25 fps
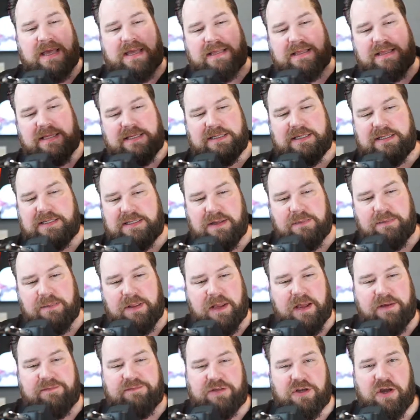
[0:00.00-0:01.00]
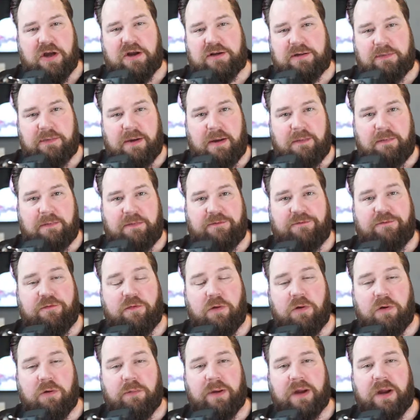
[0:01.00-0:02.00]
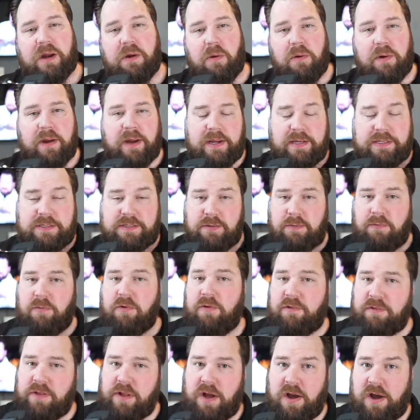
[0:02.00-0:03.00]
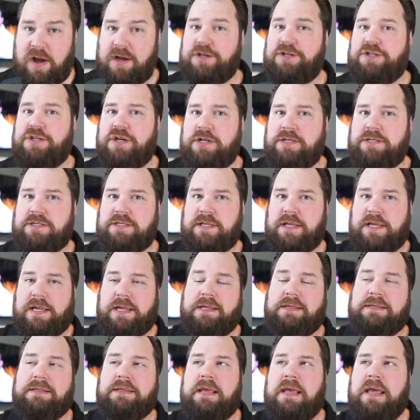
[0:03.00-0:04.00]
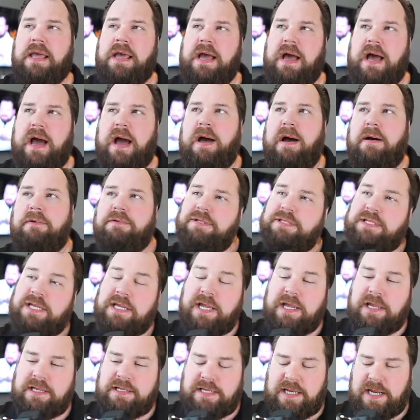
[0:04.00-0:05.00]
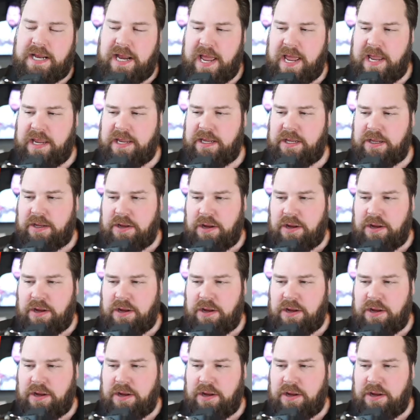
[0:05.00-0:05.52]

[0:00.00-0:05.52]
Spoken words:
This is something I've talked about before, but going into more of the hot shots thing, I was thinking today,